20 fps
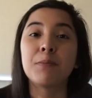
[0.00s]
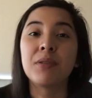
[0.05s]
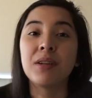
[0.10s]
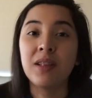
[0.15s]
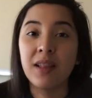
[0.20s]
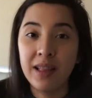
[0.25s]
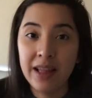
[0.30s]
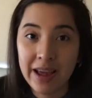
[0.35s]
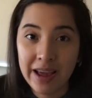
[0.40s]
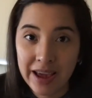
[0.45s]

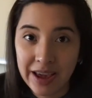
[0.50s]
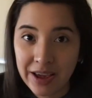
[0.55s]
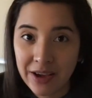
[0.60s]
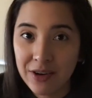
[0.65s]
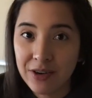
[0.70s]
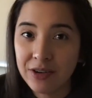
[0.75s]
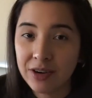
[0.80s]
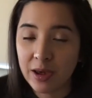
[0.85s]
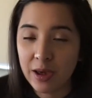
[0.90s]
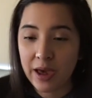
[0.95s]

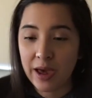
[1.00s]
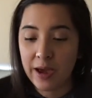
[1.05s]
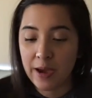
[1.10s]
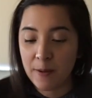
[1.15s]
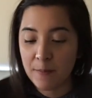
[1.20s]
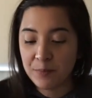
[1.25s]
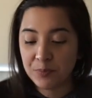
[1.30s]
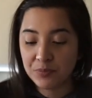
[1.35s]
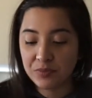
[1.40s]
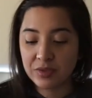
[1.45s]
play,
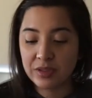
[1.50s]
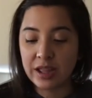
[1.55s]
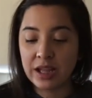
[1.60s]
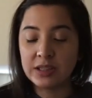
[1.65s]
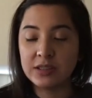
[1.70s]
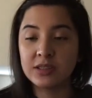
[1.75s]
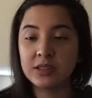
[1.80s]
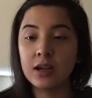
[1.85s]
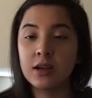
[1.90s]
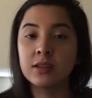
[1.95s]
okay?
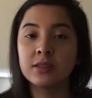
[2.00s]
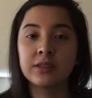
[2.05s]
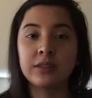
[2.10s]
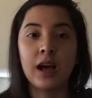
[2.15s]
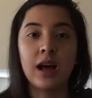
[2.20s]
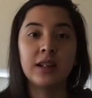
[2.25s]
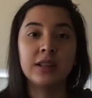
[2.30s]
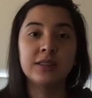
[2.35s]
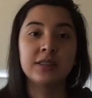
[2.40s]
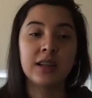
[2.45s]
That song
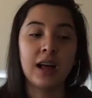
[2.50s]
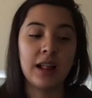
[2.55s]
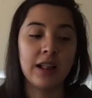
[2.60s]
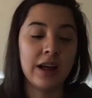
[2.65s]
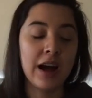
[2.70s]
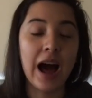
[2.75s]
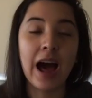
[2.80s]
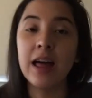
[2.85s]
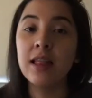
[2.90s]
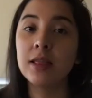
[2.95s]
Dala
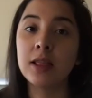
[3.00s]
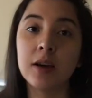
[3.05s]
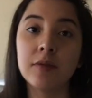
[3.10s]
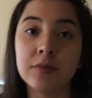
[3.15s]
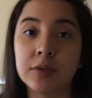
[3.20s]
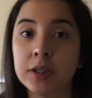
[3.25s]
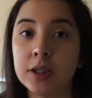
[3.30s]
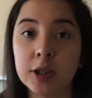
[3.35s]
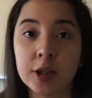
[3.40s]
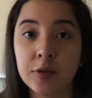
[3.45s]
Dala, I
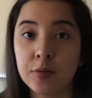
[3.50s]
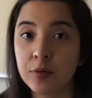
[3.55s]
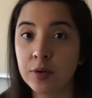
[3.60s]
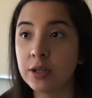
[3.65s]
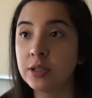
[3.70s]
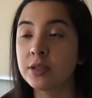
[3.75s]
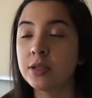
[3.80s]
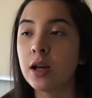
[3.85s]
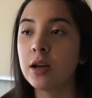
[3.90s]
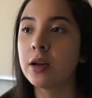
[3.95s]
loved it. The
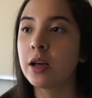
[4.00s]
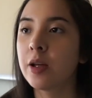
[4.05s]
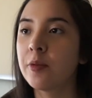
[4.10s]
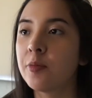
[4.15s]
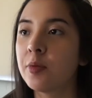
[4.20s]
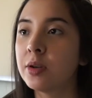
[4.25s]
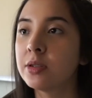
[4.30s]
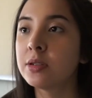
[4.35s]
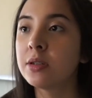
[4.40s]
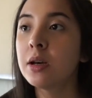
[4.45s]
first song,
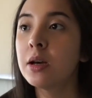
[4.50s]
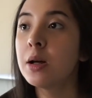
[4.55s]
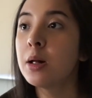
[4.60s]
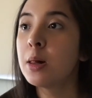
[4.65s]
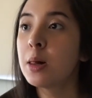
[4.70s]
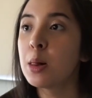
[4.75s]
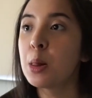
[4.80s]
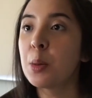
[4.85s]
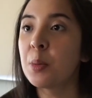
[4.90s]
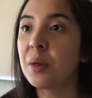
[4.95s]
at first
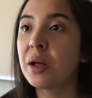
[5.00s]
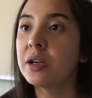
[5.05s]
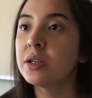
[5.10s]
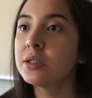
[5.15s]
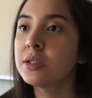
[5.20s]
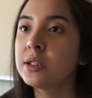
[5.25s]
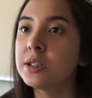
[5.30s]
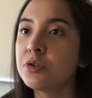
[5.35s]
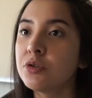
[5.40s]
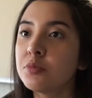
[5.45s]
I
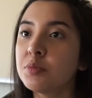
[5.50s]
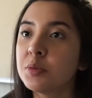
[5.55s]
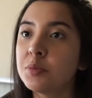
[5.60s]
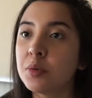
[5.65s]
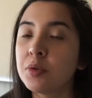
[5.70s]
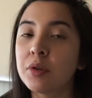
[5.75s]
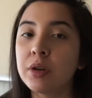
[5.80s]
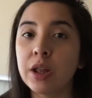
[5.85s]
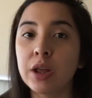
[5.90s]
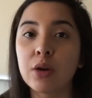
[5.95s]
could see where
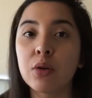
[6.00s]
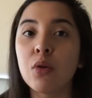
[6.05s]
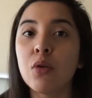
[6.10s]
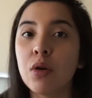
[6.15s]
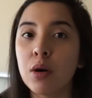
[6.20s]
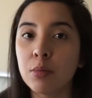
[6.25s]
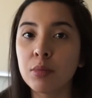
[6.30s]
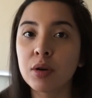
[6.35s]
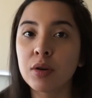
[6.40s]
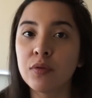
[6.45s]
people were like,
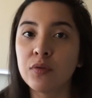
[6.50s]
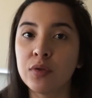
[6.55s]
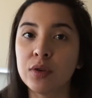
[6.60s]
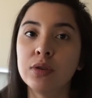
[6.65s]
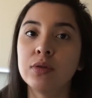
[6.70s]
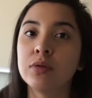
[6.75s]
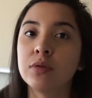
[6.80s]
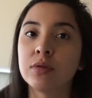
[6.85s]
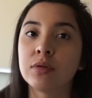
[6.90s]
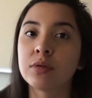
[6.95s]
oh, I'm
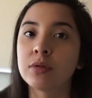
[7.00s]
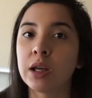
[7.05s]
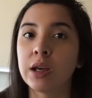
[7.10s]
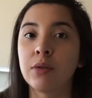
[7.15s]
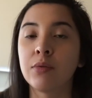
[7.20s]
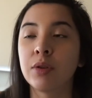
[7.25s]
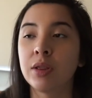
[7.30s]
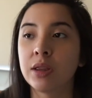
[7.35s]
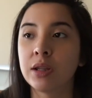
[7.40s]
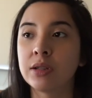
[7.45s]
confused
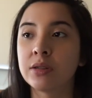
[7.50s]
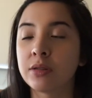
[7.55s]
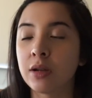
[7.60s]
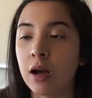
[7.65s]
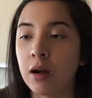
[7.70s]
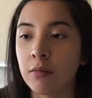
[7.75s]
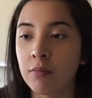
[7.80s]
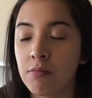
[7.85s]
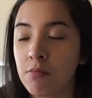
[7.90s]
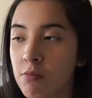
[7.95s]
like with this
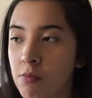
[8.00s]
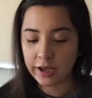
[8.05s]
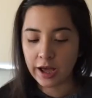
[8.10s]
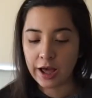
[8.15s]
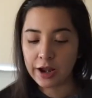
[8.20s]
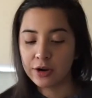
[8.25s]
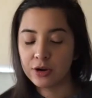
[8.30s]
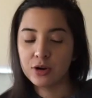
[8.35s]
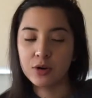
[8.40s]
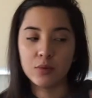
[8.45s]
song.
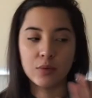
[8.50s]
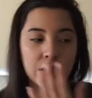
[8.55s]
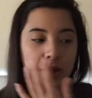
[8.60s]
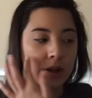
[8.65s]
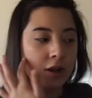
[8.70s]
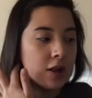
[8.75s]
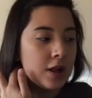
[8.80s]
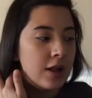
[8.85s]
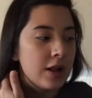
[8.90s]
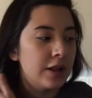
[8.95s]
I don't know
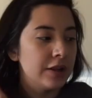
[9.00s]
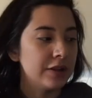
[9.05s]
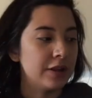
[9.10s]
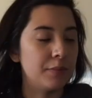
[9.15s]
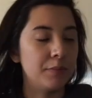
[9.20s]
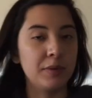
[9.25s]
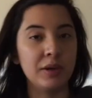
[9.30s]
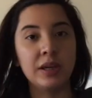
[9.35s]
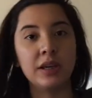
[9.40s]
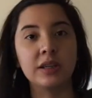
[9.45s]
what the
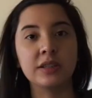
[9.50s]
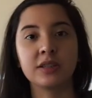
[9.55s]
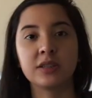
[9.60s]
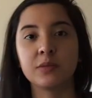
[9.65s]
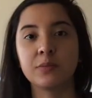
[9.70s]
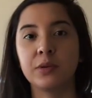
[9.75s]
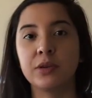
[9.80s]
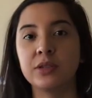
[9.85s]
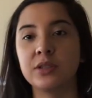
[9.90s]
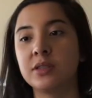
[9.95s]
beat is
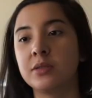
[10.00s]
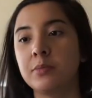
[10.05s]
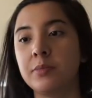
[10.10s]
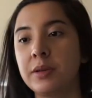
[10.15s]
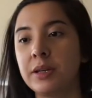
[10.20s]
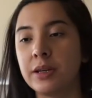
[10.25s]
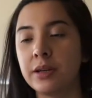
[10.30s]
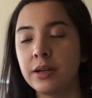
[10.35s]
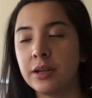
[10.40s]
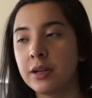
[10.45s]
supposed to
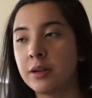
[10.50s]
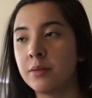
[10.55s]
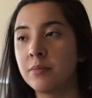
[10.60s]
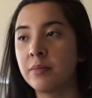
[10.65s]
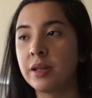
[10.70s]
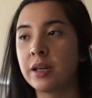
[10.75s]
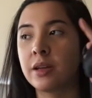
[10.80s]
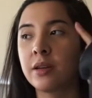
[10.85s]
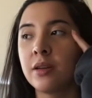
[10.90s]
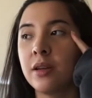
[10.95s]
be. And I'm
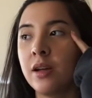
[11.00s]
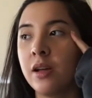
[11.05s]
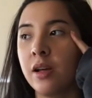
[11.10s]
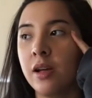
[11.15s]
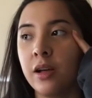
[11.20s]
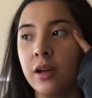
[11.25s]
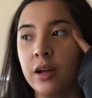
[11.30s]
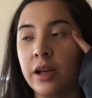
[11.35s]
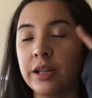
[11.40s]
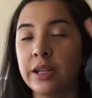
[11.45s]
like,
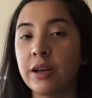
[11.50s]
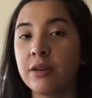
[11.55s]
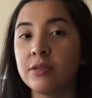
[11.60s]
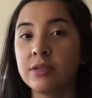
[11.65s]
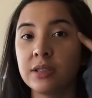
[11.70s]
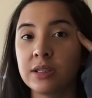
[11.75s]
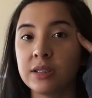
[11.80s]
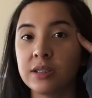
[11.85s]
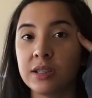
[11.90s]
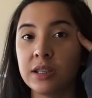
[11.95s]
and I
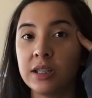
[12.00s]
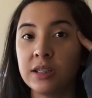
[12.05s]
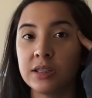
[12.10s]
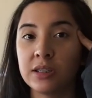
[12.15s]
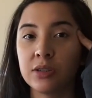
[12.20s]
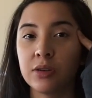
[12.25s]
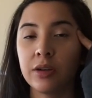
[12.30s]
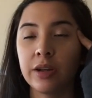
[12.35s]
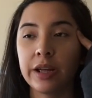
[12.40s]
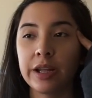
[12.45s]
was listening
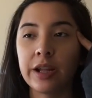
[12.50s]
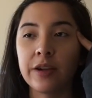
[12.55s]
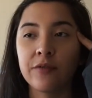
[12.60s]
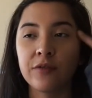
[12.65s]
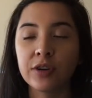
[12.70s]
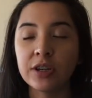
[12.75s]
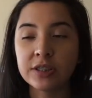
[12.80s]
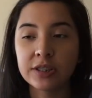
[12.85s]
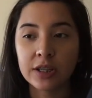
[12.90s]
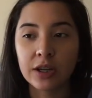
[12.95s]
to it and at
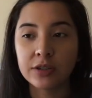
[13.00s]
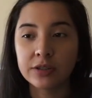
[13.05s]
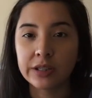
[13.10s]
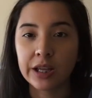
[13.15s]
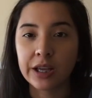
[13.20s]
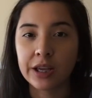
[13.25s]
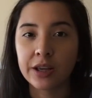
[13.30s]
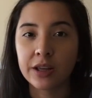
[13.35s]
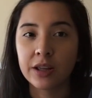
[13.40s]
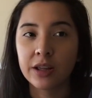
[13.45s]
first I was
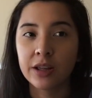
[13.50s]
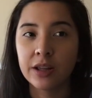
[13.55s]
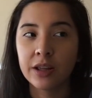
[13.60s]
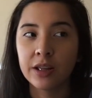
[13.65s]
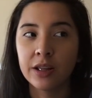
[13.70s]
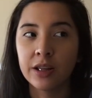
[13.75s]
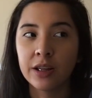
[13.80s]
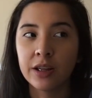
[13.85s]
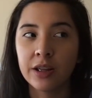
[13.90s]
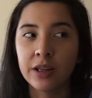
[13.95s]
like,
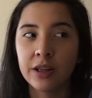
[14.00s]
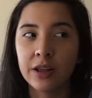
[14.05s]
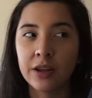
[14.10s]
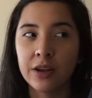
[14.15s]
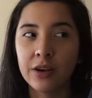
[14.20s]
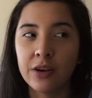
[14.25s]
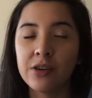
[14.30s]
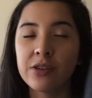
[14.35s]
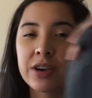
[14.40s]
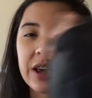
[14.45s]

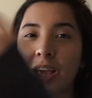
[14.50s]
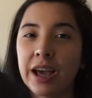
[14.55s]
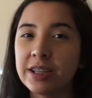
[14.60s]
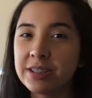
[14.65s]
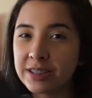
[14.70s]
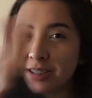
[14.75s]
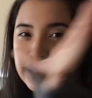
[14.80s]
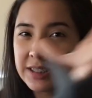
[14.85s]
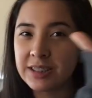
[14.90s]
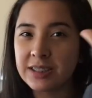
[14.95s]
okay, I
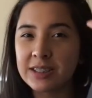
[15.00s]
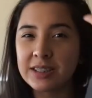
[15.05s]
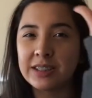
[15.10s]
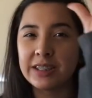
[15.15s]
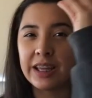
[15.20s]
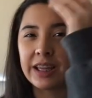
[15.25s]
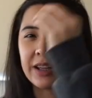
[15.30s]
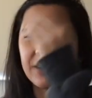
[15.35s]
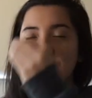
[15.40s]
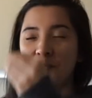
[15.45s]
just need to
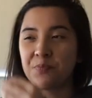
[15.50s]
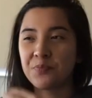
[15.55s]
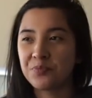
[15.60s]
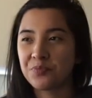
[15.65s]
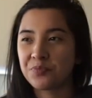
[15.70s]
like,